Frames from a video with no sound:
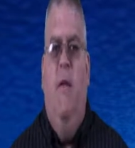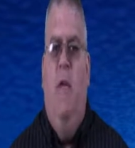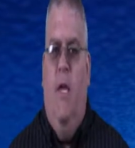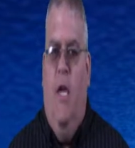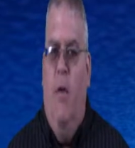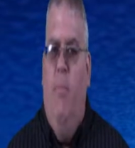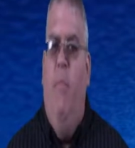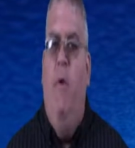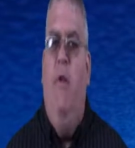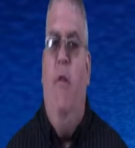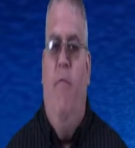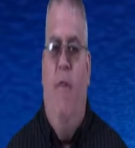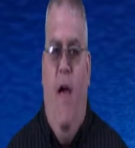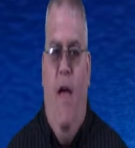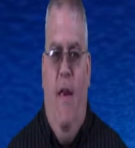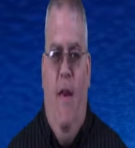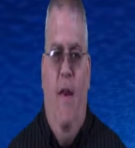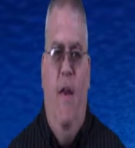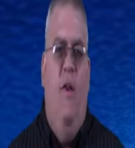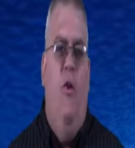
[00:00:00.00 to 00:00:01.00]
can be
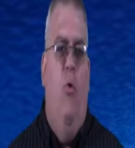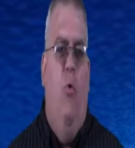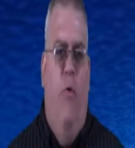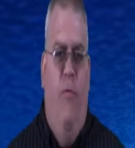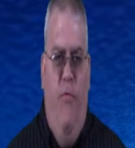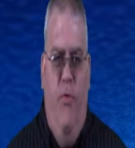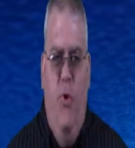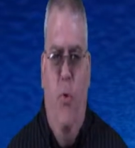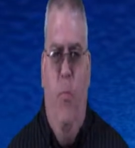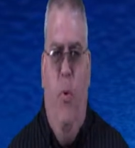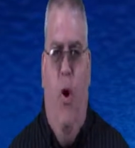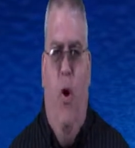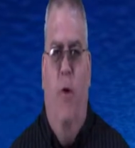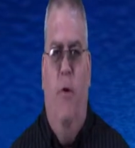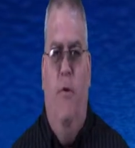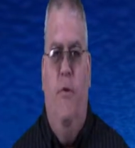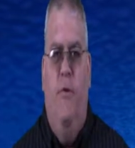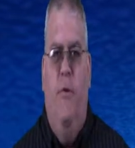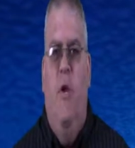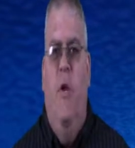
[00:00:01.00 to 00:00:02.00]
divided into a few
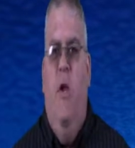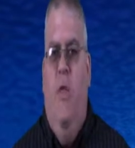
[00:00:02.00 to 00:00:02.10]
parts